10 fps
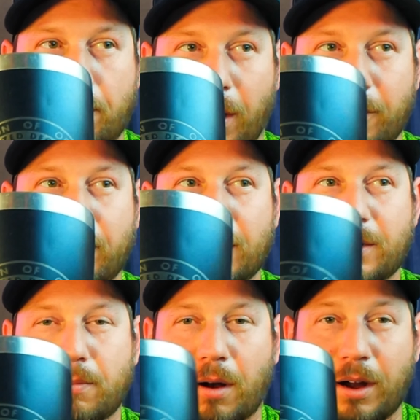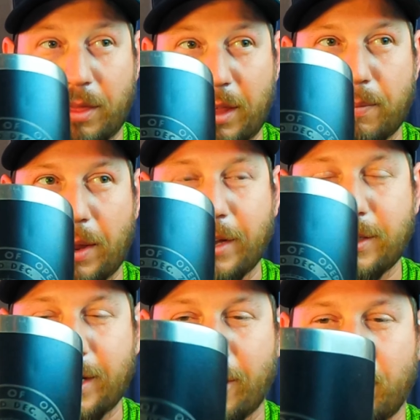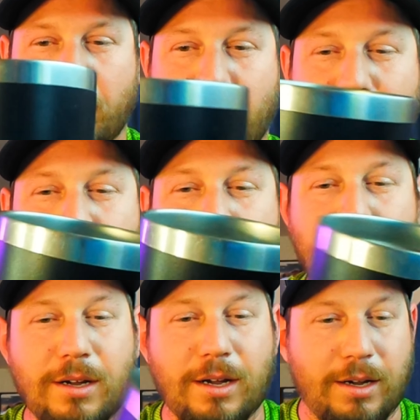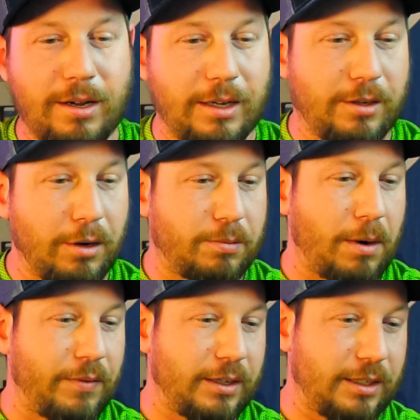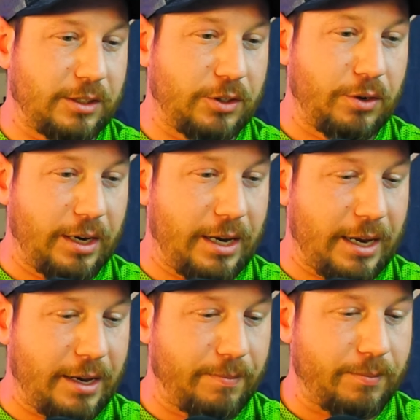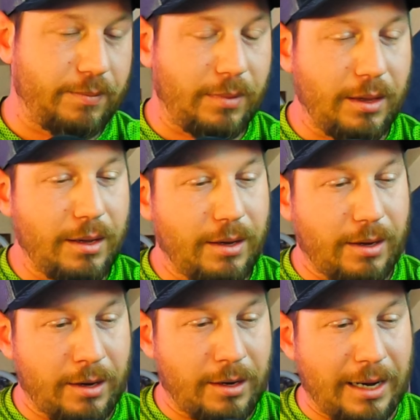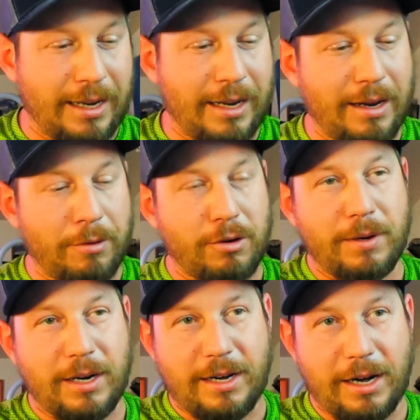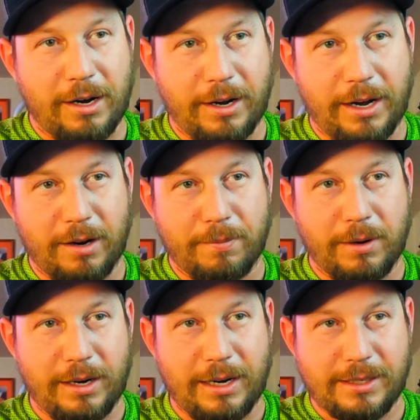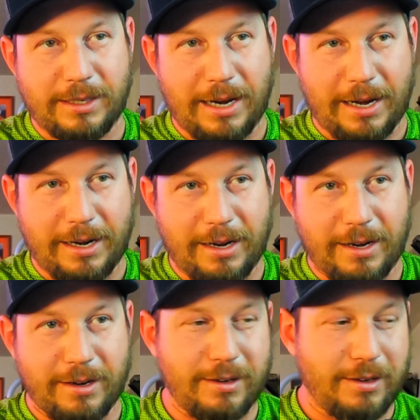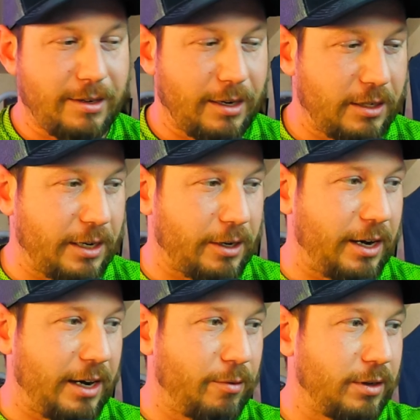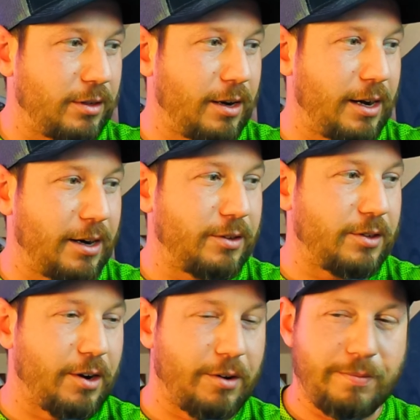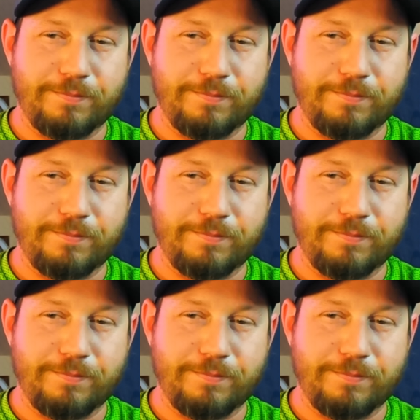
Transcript: perfect, probably the best out of them all. As close to perfect as you can get. I was gonna put a deer here, but he's got a sticker he wants on there, so